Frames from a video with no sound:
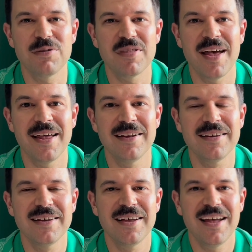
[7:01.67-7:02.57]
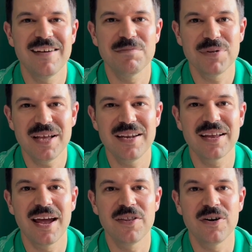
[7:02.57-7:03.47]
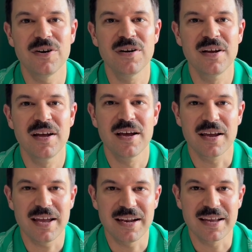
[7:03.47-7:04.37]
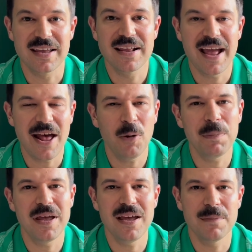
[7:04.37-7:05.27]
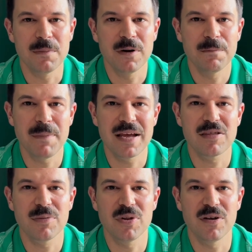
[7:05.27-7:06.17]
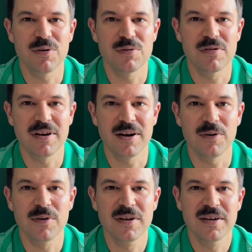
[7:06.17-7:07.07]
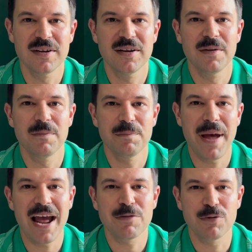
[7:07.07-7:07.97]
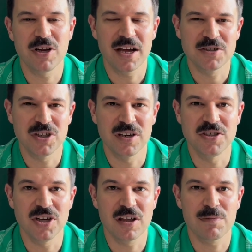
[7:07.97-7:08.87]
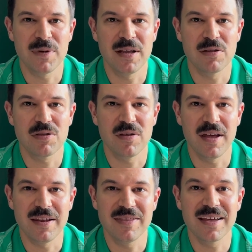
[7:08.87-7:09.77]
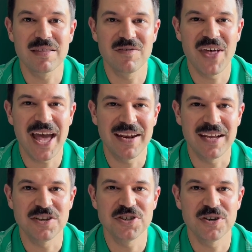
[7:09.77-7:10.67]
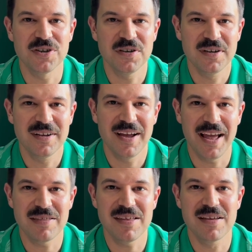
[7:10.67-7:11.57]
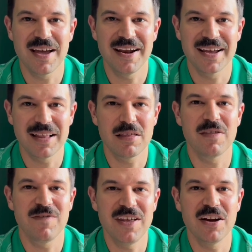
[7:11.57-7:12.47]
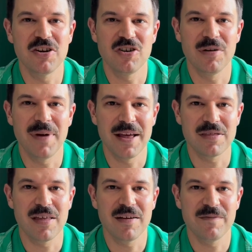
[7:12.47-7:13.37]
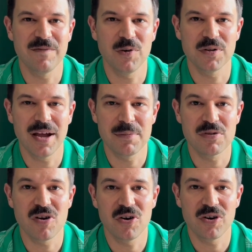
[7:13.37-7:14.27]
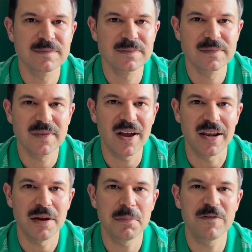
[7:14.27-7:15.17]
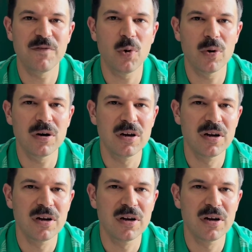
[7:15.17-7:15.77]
that have played together can help him make some of those, you know, pass protection adjustments and things of that nature as he kind of gets his feet under him as that full-time starter. All right, number four,